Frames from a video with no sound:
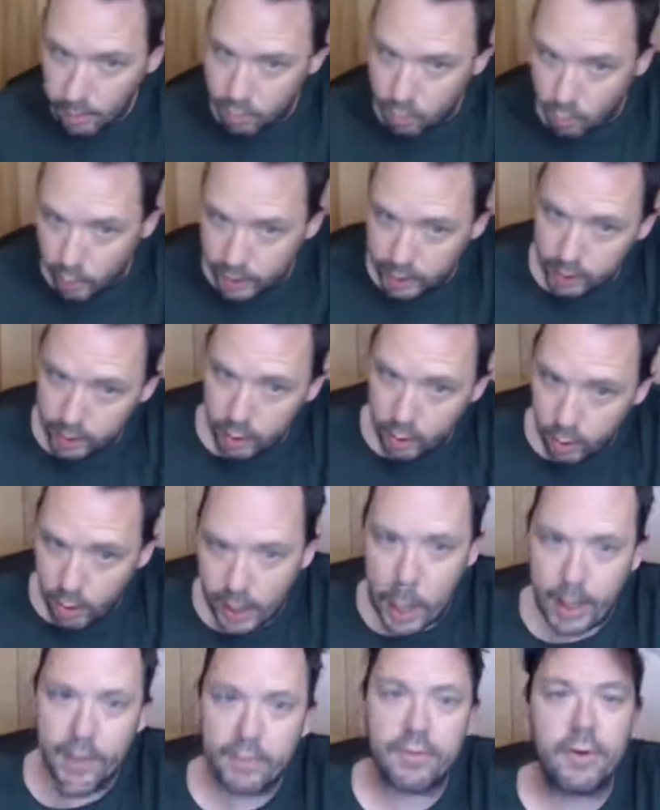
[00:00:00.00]
We do
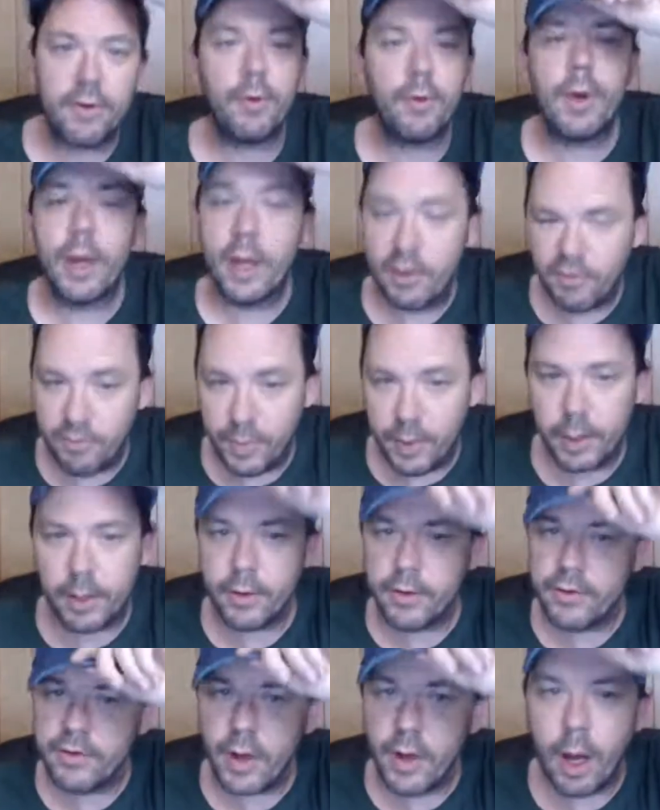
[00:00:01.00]
ask U.S.
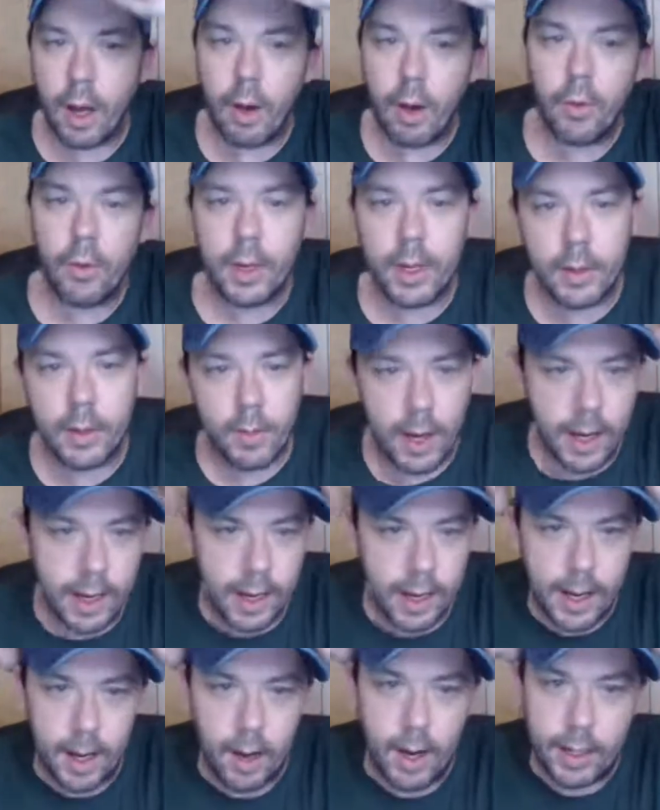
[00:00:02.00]
bidders only right
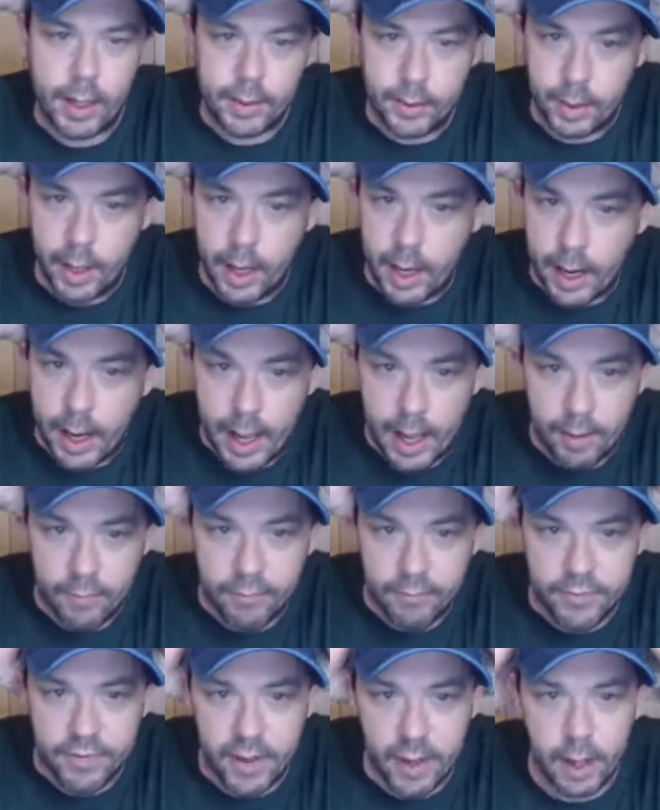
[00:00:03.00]
now. I do not have
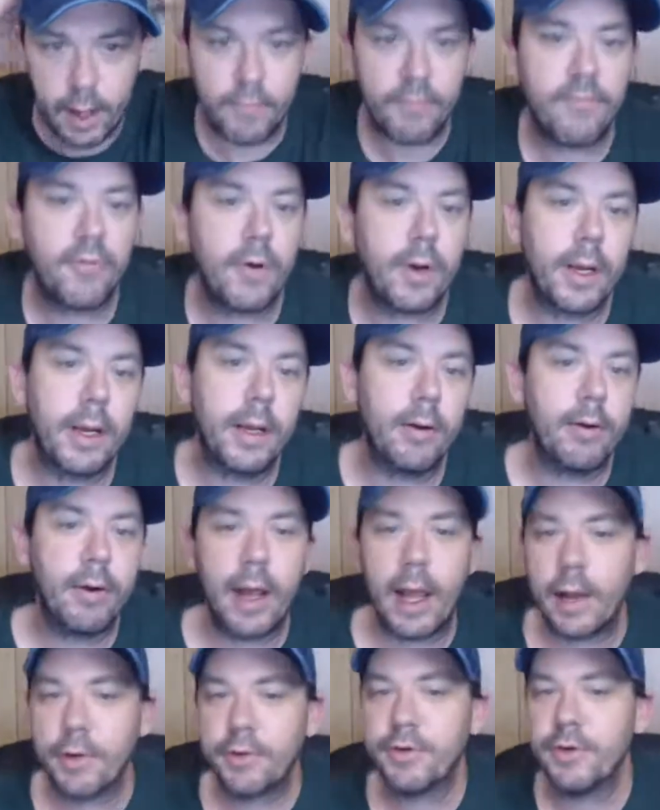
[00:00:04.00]
set up for
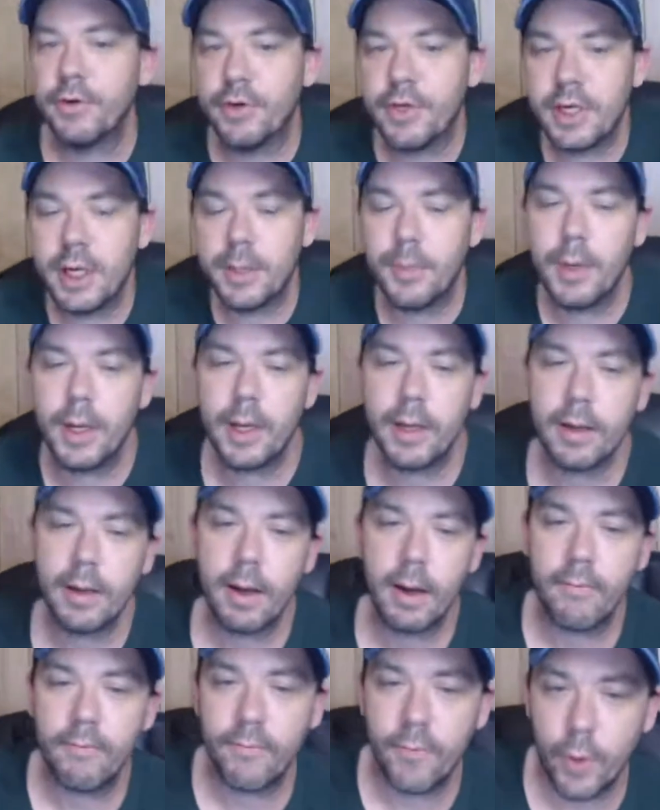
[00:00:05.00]
international shipping.
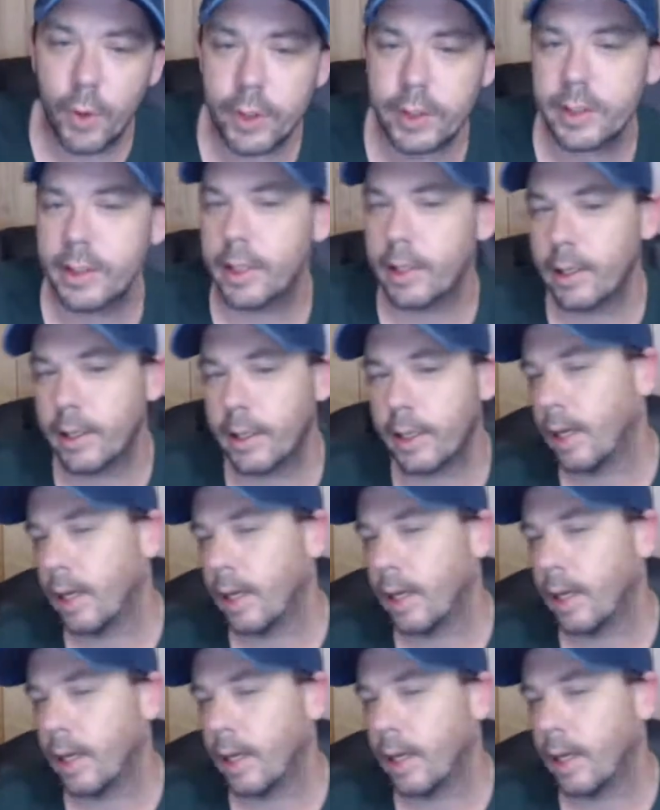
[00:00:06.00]
Unfortunately,